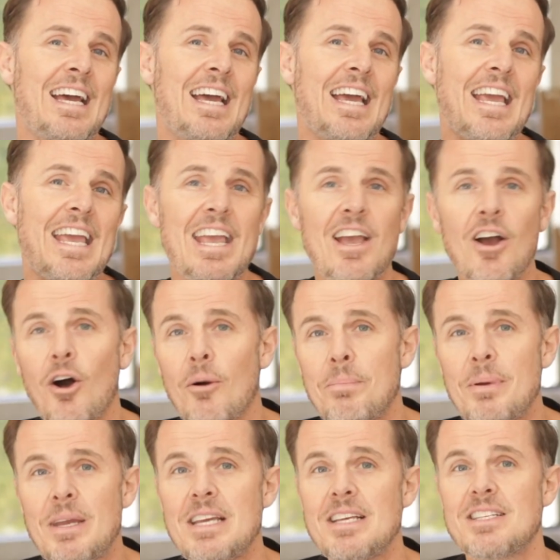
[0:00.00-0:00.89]

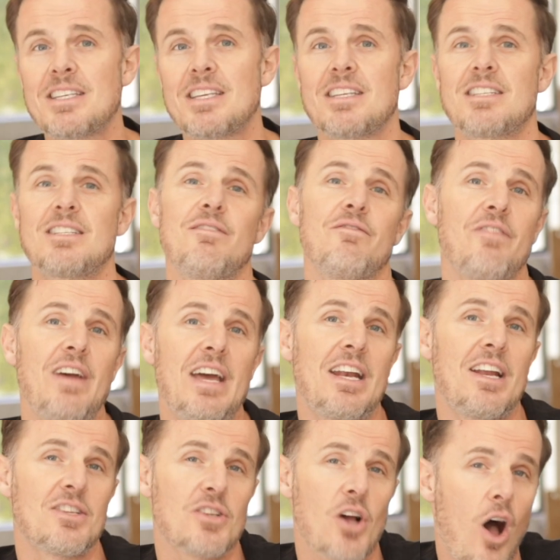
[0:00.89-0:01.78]
ERP system
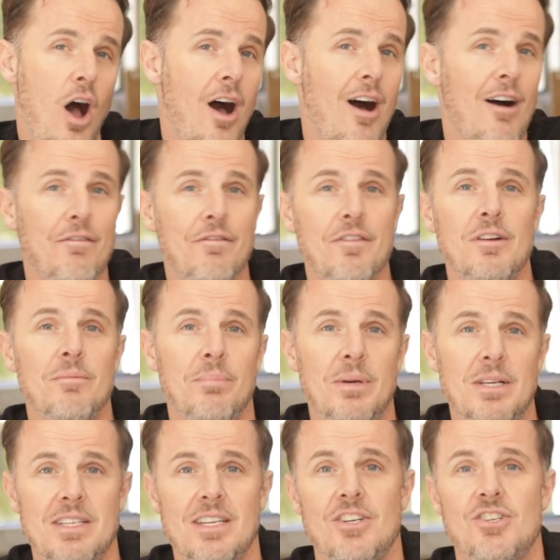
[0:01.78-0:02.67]
vendors often
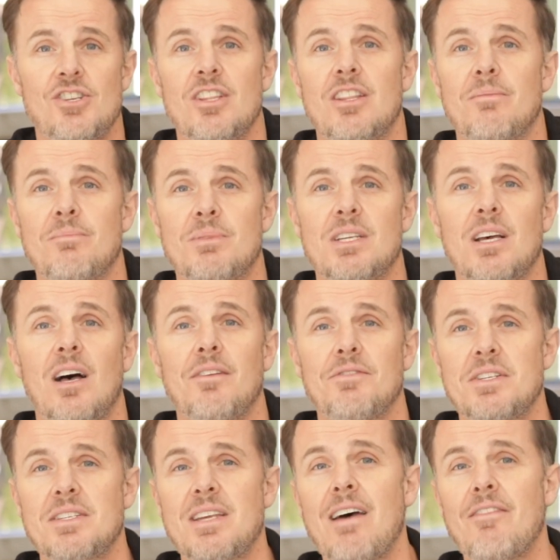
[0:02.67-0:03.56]
position themselves
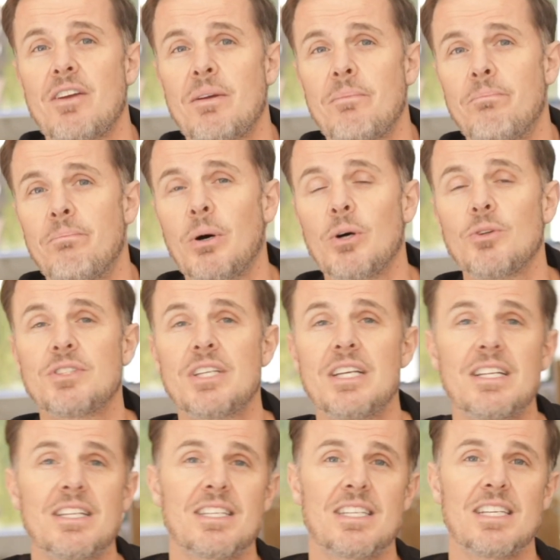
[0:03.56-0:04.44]
as having
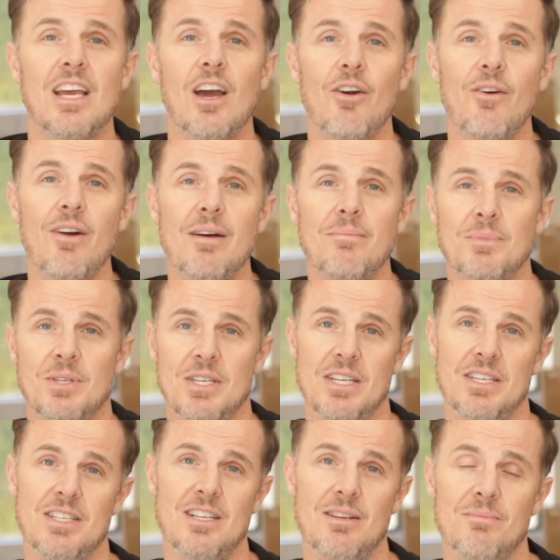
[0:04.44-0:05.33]
built-in CRM
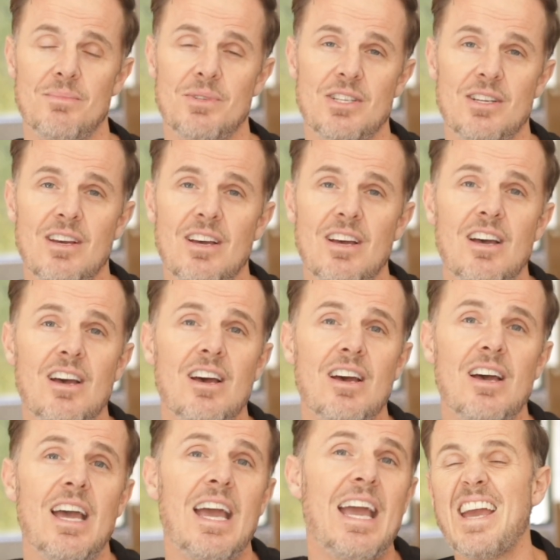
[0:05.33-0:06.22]
systems.
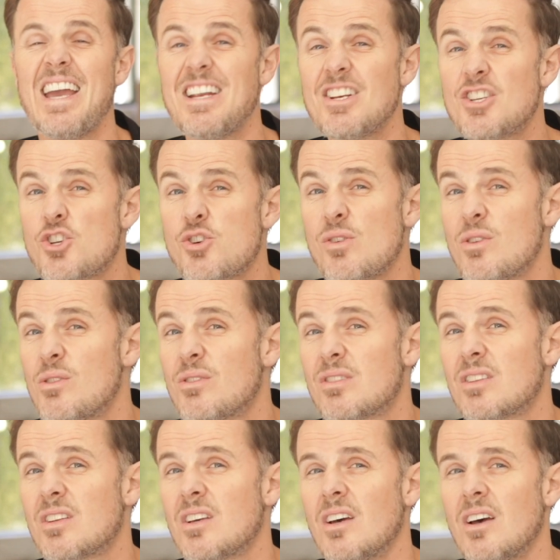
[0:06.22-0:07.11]
In
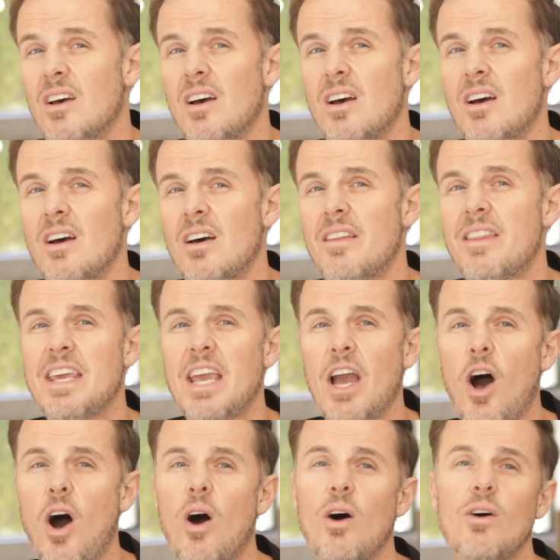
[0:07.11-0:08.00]
truth, the
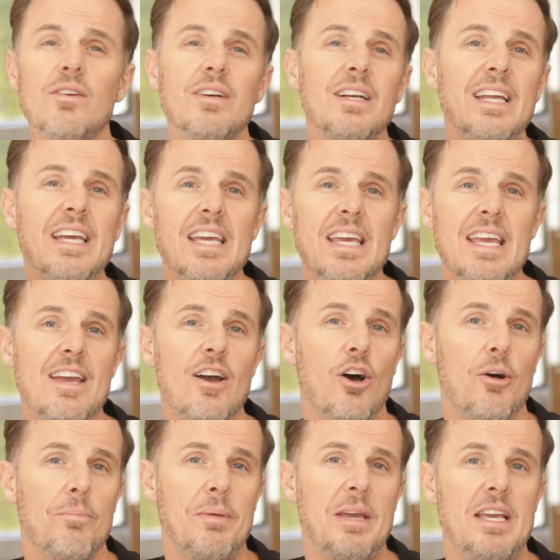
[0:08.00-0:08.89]
only
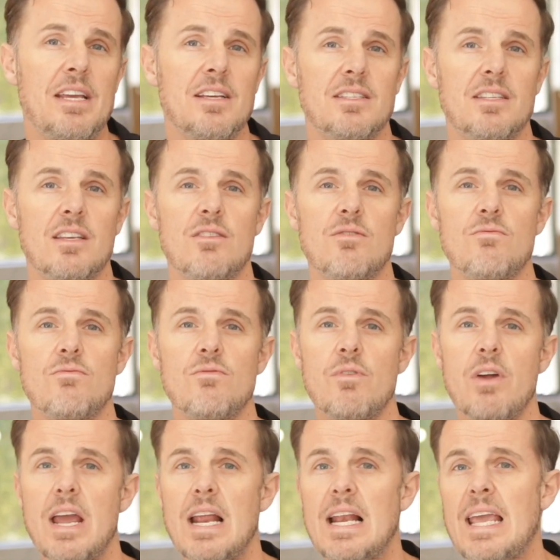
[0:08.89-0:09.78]
ERPs that
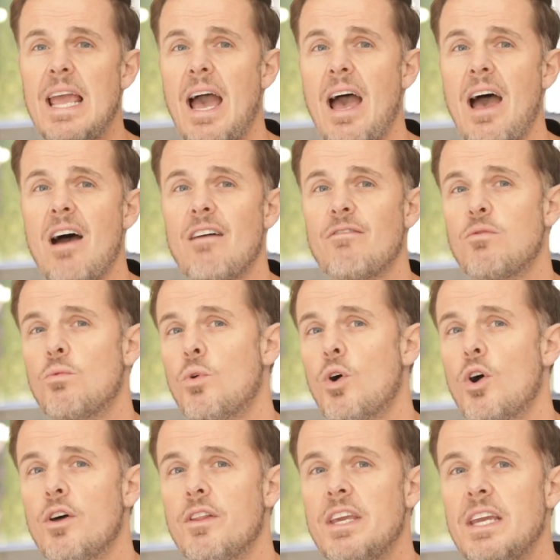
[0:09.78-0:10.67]
really have
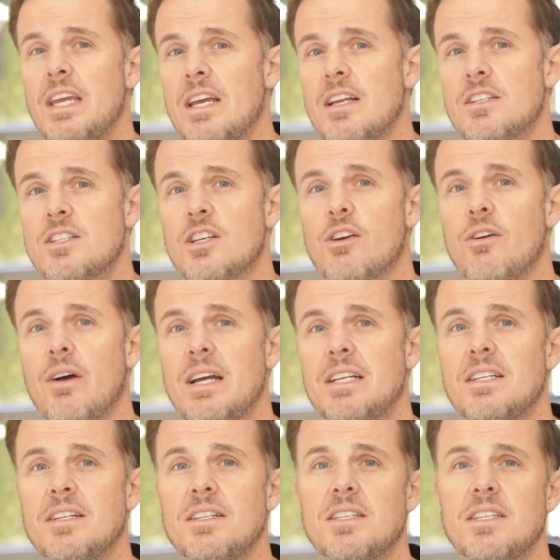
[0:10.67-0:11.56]
worthy
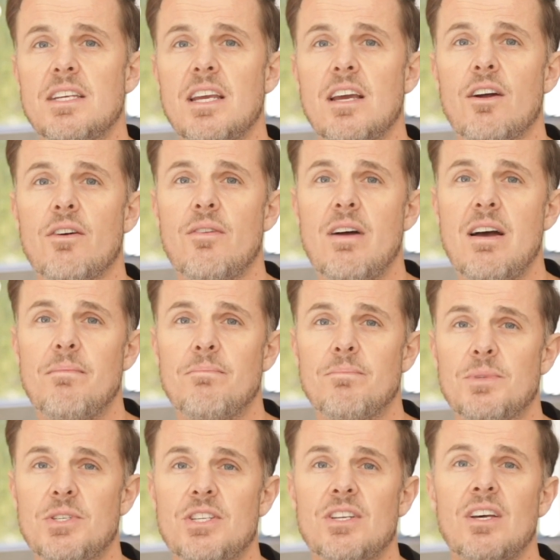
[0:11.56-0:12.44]
integrated
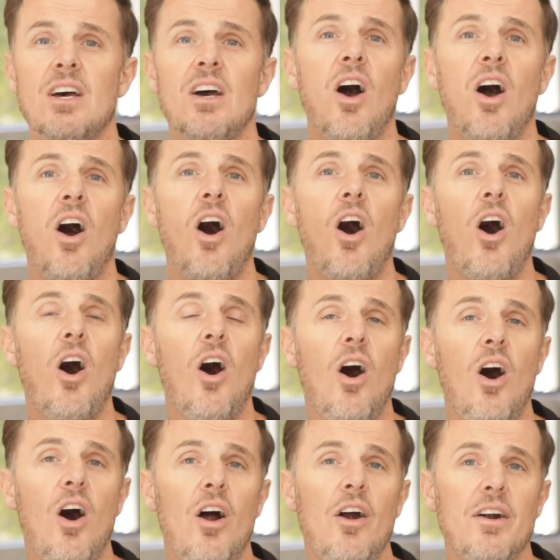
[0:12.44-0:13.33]
CRMs
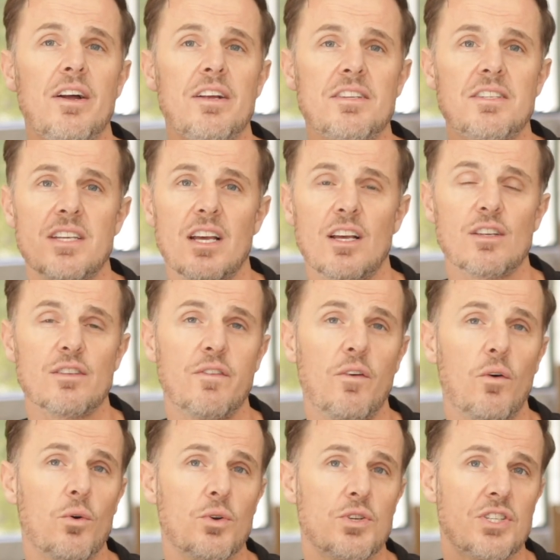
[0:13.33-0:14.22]
are
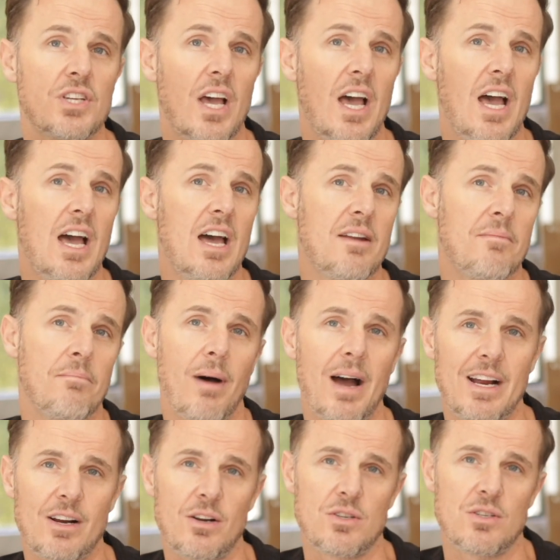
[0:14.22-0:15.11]
Salesforce and
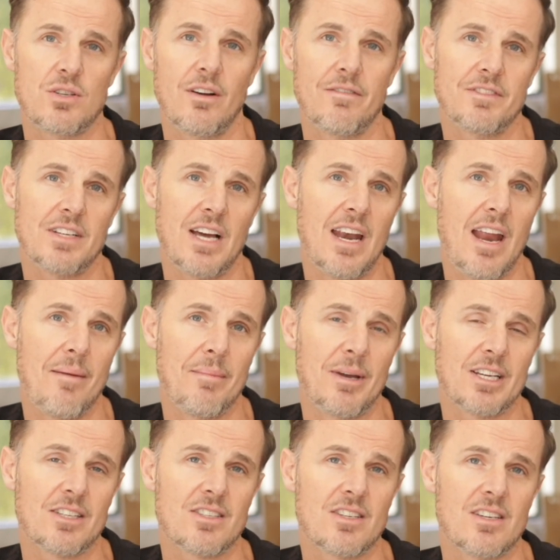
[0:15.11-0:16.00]
Microsoft
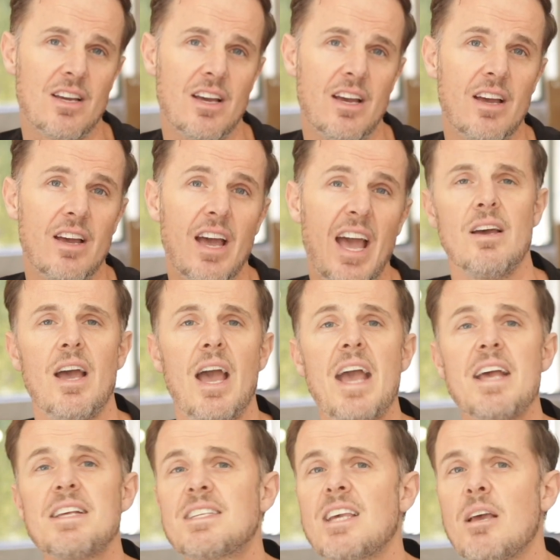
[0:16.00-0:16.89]
Dynamics.
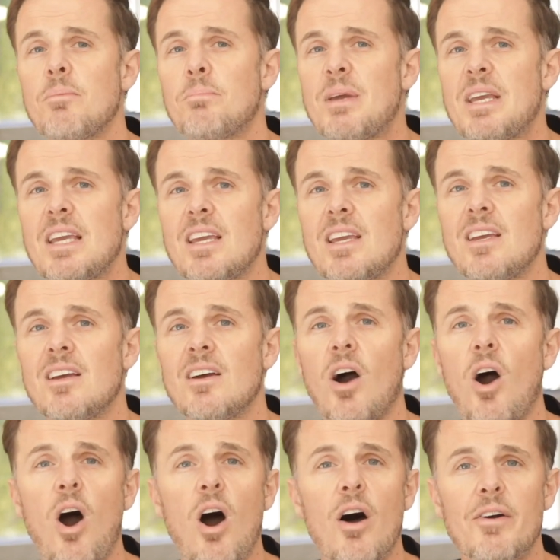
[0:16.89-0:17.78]
SAP,
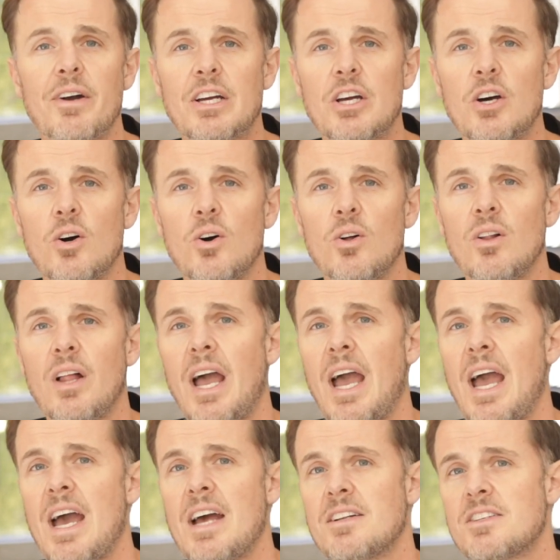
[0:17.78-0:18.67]
Oracle,
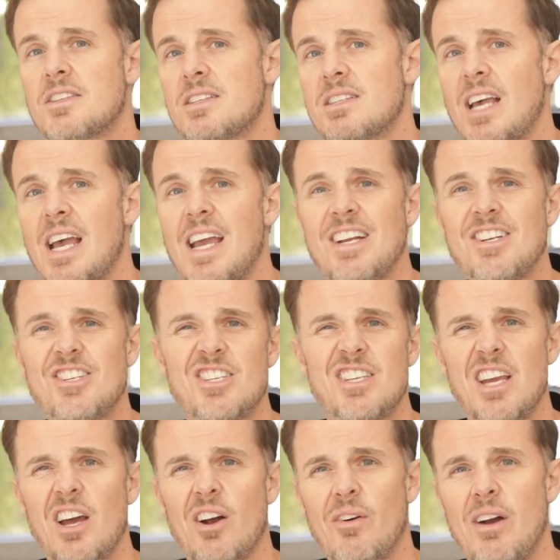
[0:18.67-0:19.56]
and Sage
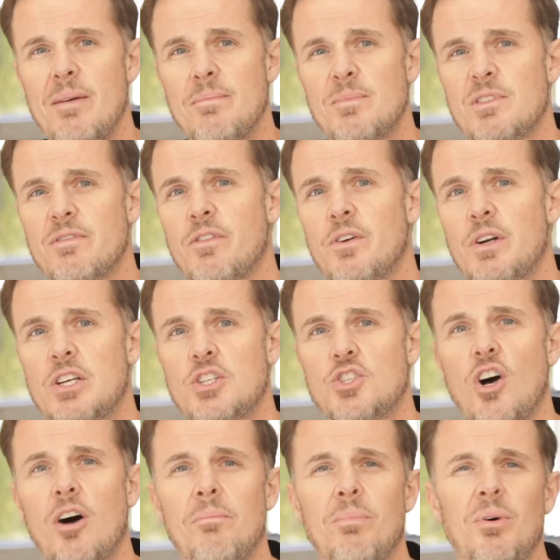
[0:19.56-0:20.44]
CRMs, for
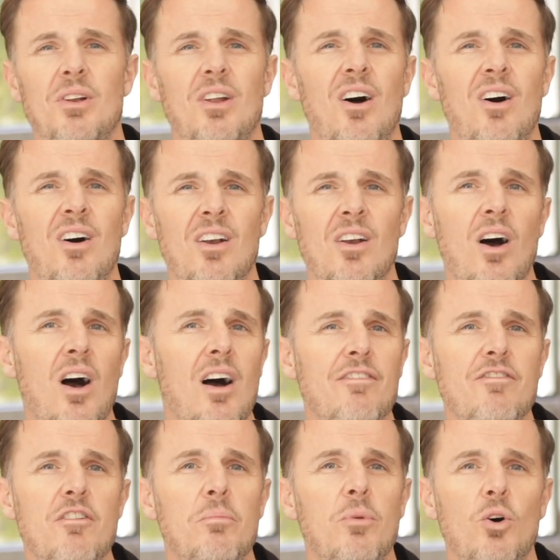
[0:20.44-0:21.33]
example, are
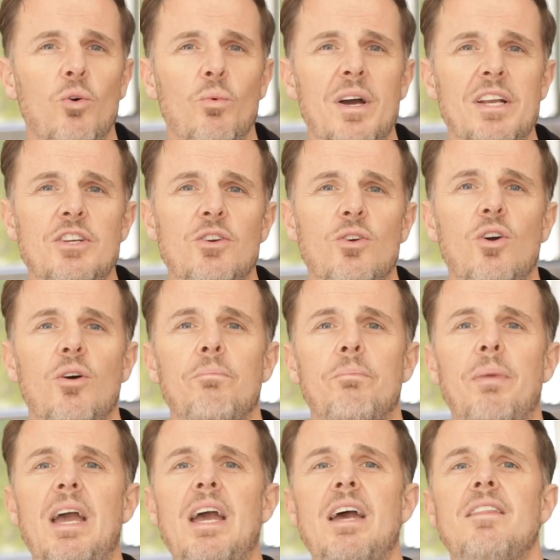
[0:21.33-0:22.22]
laughable when you
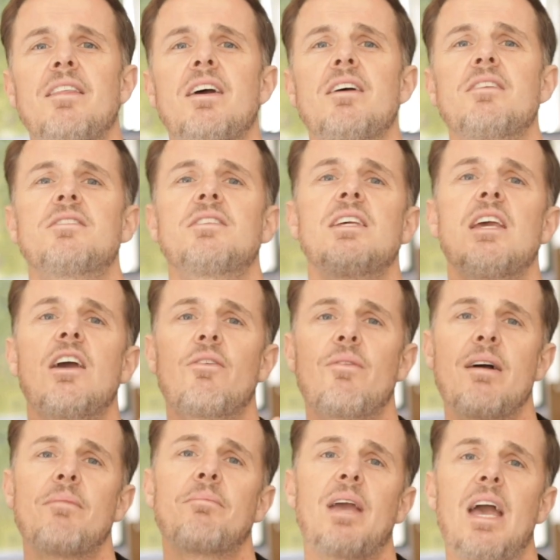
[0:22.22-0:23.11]
compare their
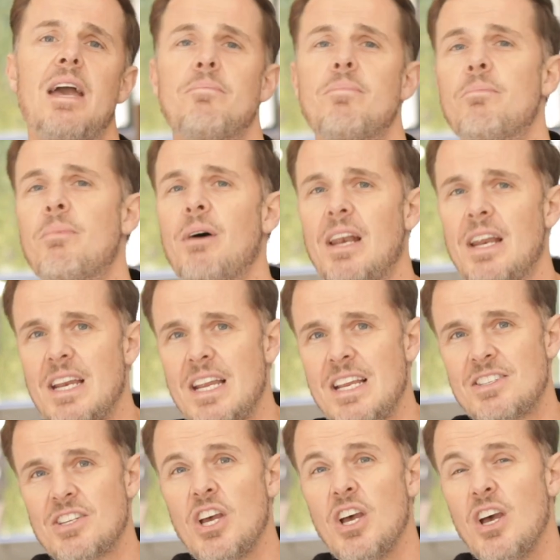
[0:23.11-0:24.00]
CRM
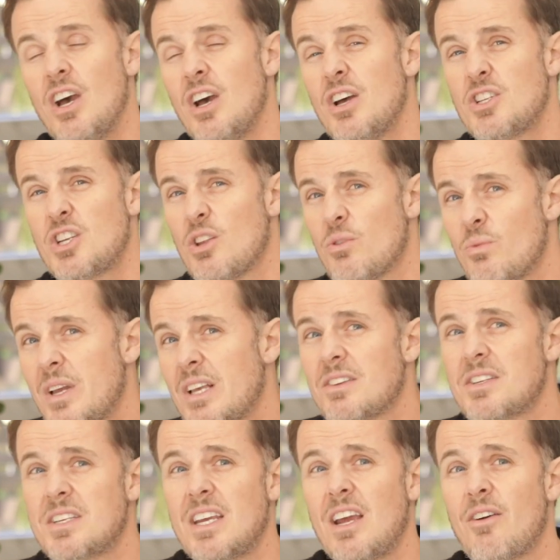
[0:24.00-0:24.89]
capabilities to the real
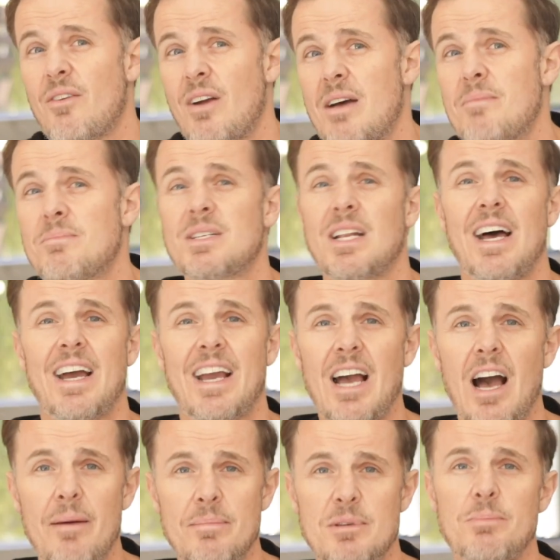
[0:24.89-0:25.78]
CRMs like
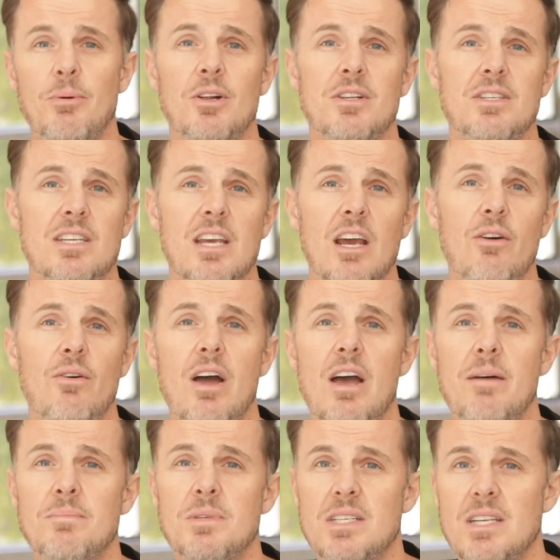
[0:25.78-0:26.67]
HubSpot
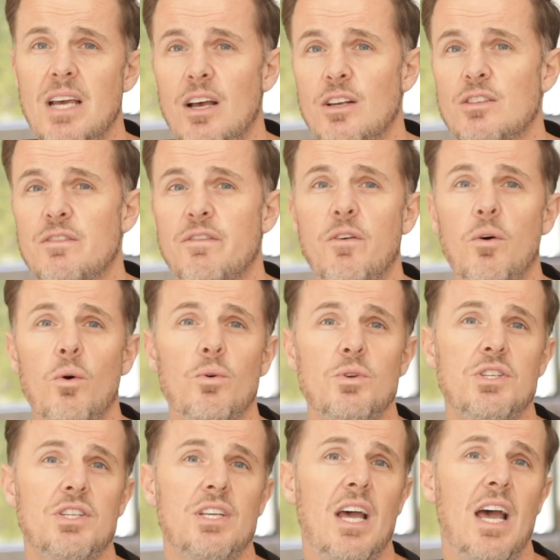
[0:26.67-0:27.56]
CRM,
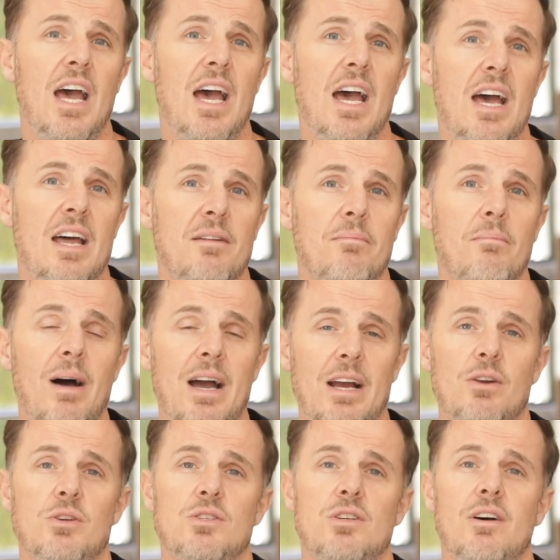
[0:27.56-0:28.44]
Salesforce, and
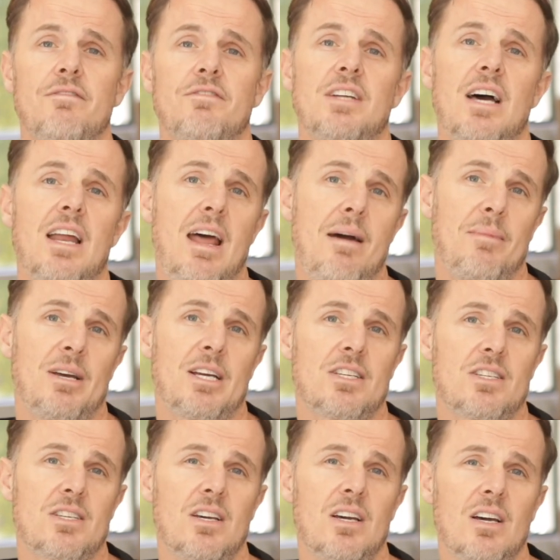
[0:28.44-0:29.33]
Microsoft
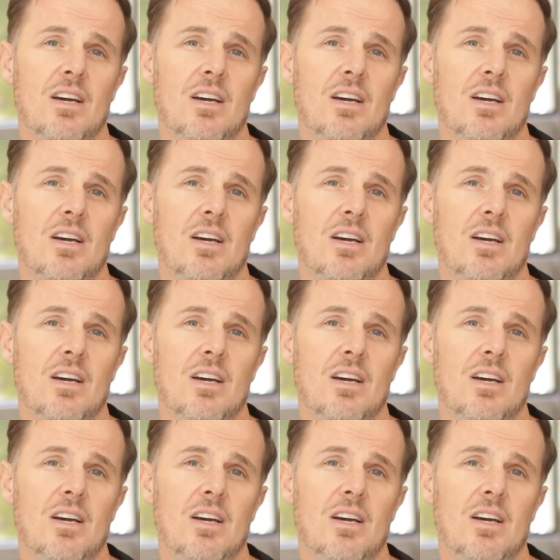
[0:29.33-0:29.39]
Dynamics.